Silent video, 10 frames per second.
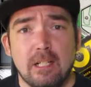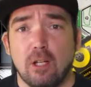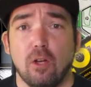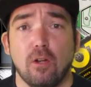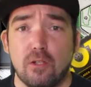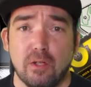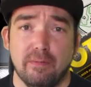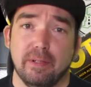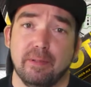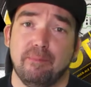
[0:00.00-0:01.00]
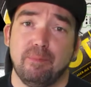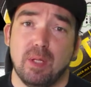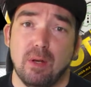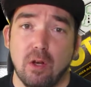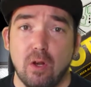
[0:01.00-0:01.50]
lots of it,
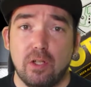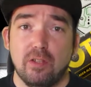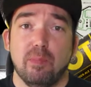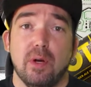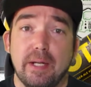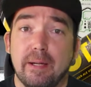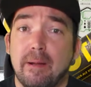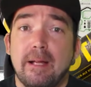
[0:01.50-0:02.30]
lots of body,